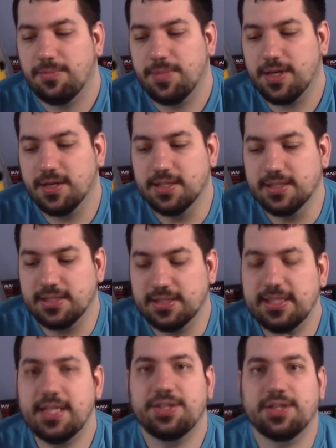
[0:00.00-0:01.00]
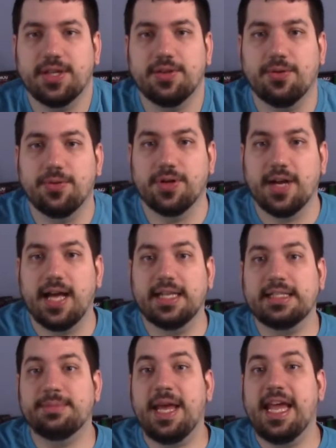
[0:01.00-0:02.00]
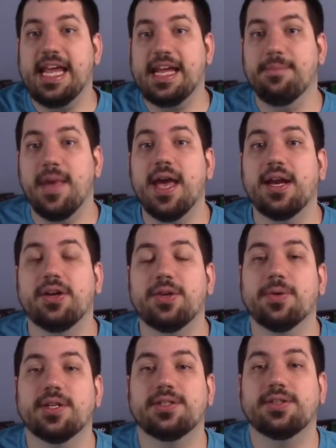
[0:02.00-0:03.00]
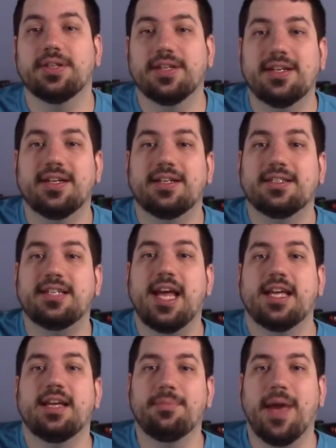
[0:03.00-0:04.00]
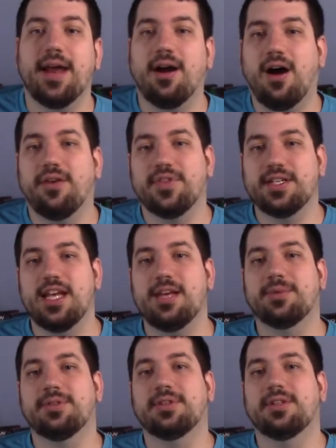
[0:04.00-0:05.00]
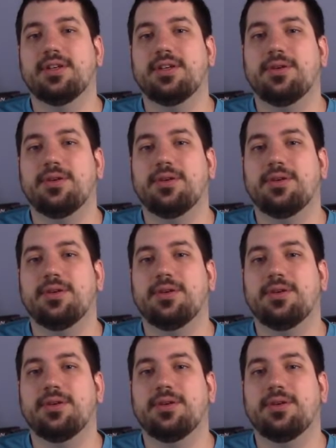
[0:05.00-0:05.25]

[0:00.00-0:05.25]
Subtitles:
Because essentially, though you're not paying it mana, you are still taking mana off the table